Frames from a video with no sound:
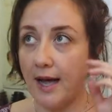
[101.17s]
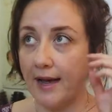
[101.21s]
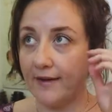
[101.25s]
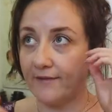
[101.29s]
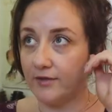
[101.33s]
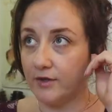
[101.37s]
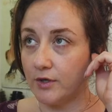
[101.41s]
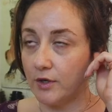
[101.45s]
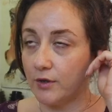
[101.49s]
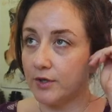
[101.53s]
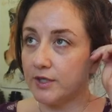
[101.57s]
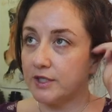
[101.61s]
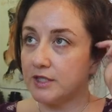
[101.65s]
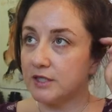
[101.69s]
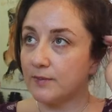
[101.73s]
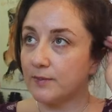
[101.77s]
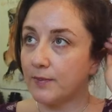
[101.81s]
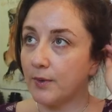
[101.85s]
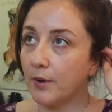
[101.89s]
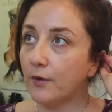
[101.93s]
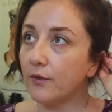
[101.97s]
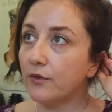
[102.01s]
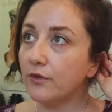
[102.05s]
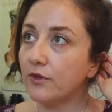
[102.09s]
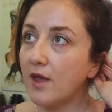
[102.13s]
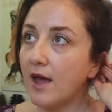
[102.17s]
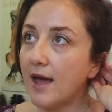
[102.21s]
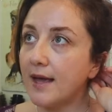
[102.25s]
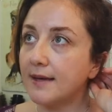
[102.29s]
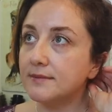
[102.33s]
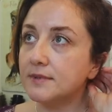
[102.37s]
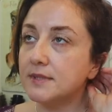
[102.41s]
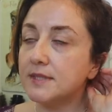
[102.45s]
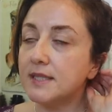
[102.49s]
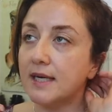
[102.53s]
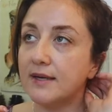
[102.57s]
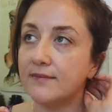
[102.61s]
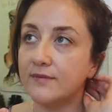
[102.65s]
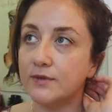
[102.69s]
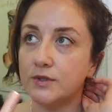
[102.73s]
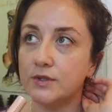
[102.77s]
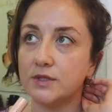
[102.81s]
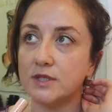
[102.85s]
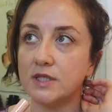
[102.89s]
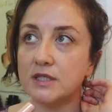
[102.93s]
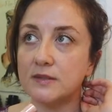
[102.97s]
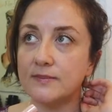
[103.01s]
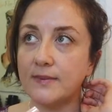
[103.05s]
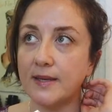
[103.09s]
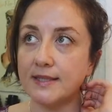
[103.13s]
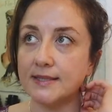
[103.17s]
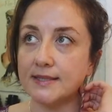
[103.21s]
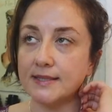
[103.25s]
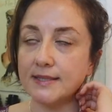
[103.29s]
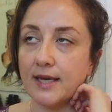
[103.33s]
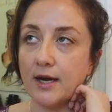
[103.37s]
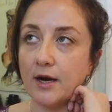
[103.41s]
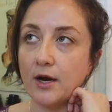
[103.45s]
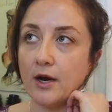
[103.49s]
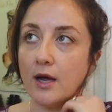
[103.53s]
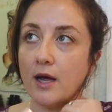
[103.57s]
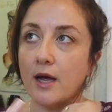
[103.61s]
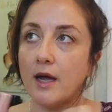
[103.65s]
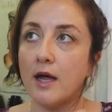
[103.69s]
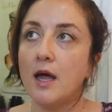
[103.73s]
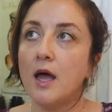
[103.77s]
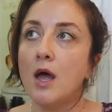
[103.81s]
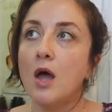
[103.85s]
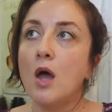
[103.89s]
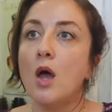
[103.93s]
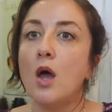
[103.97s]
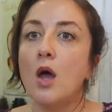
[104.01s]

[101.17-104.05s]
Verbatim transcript: I've noticed both times that I've used this mascara